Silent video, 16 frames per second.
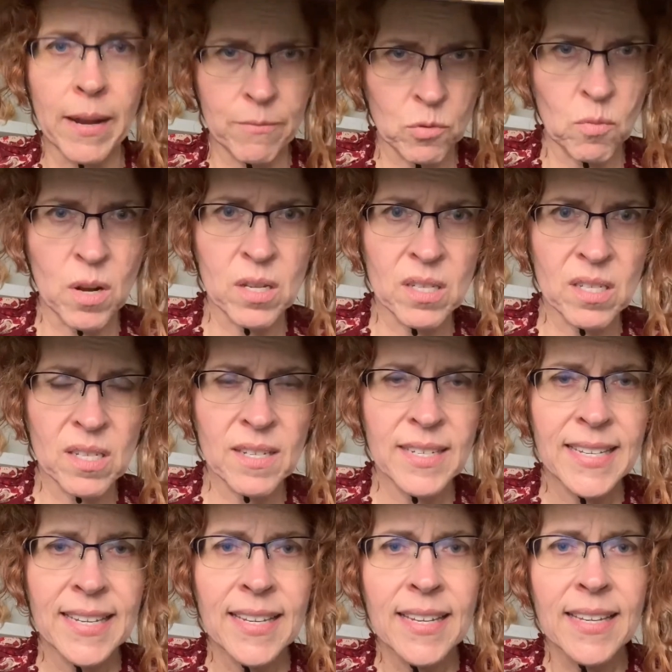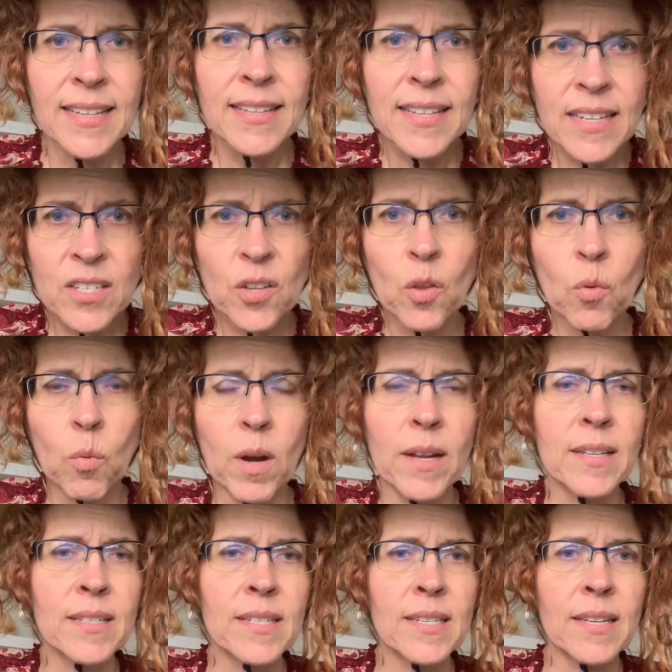ones. These are the
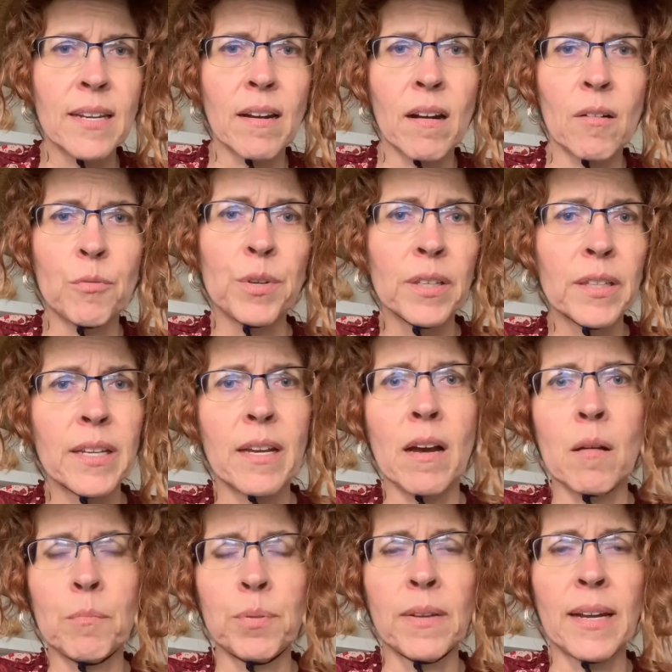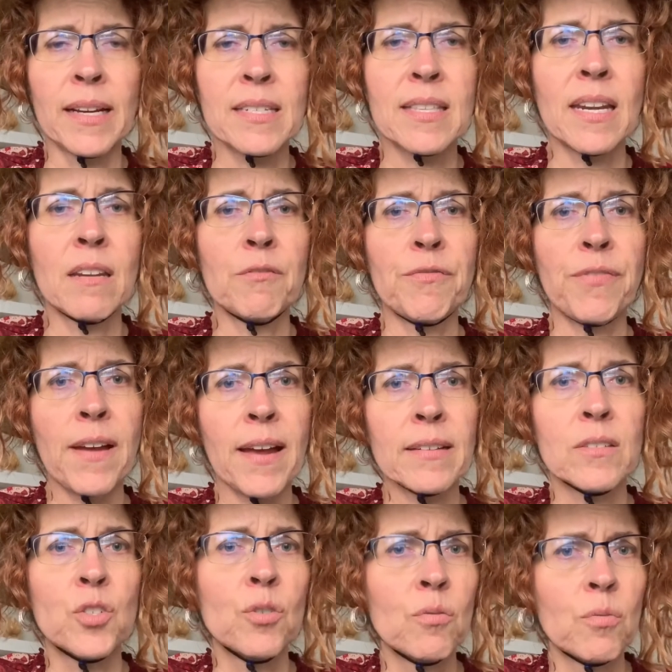ones that are really complex, that in
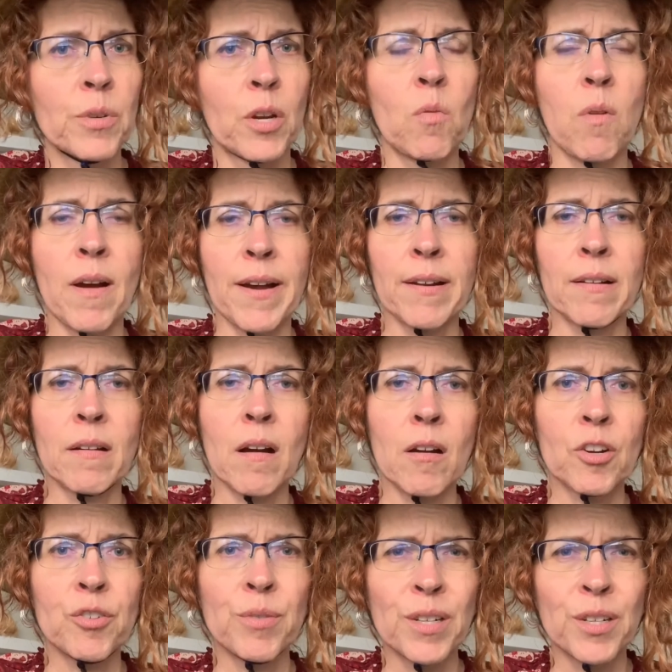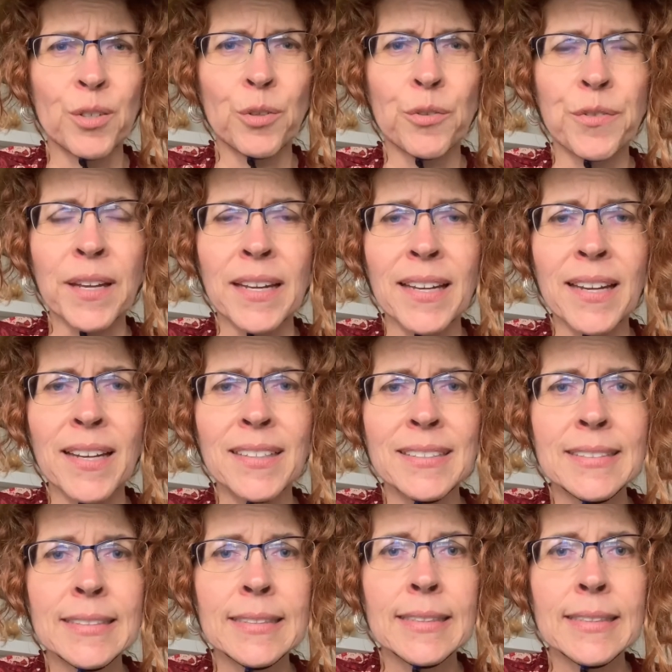fact do require our critical thinking.